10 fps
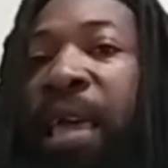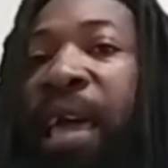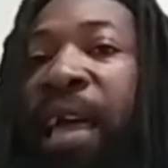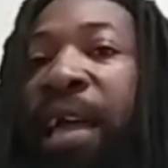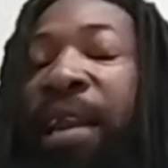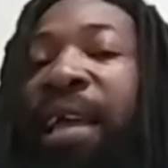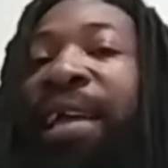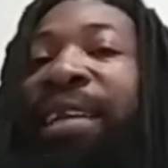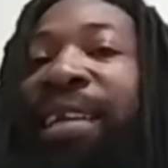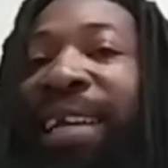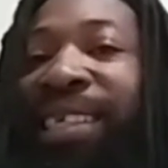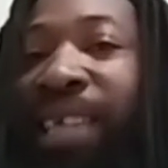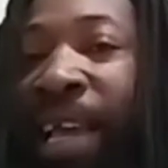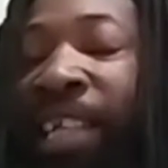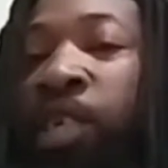and it
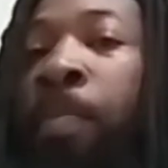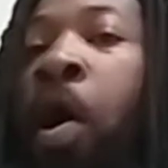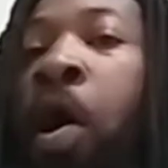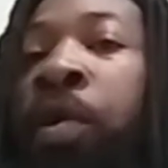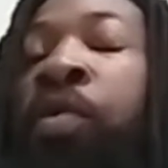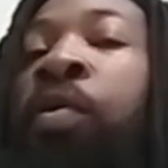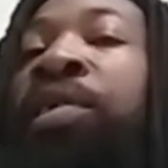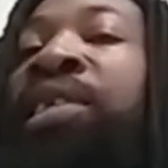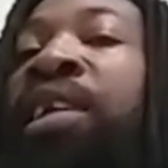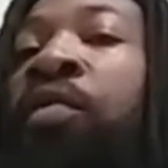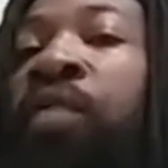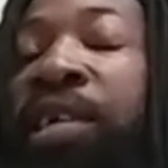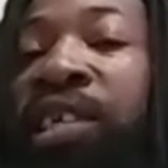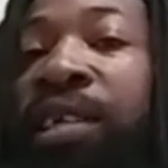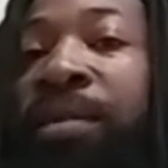dictates particle
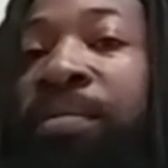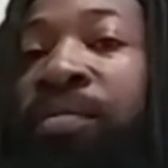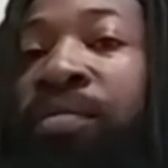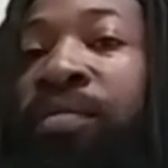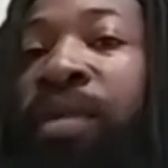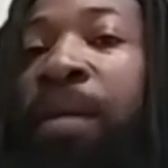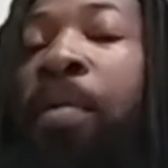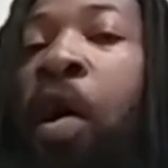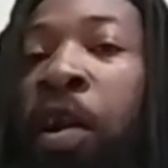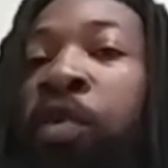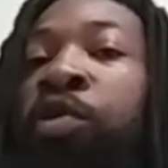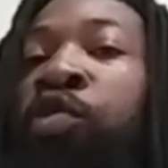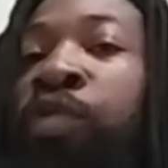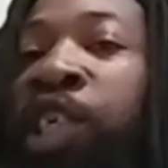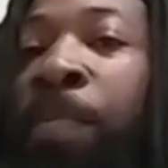acceleration.
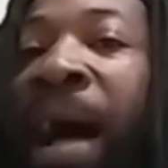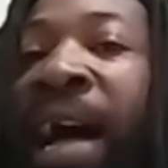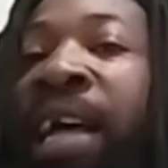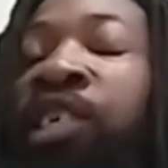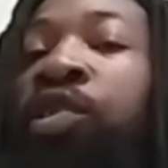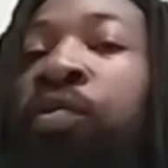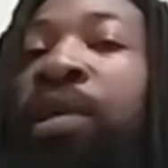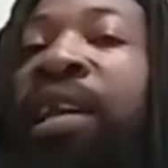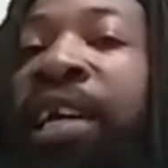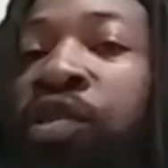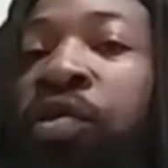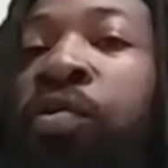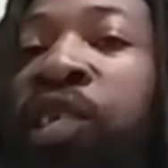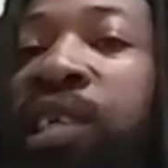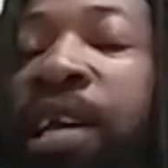Particles respond to the
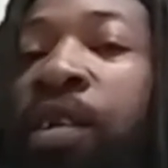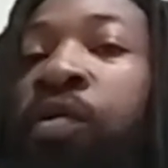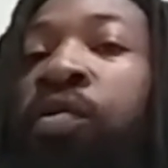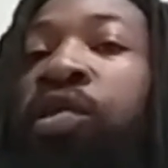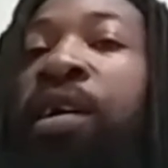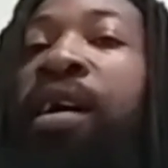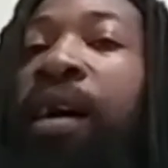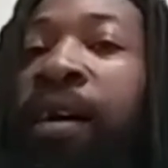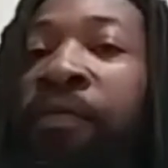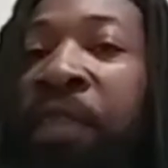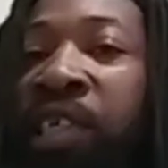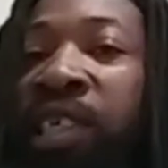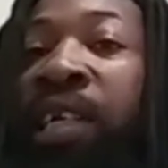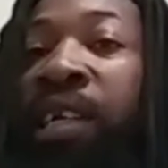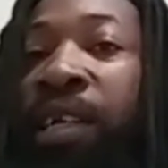electrical signals of the
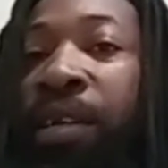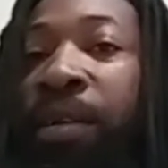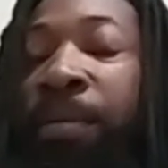sun.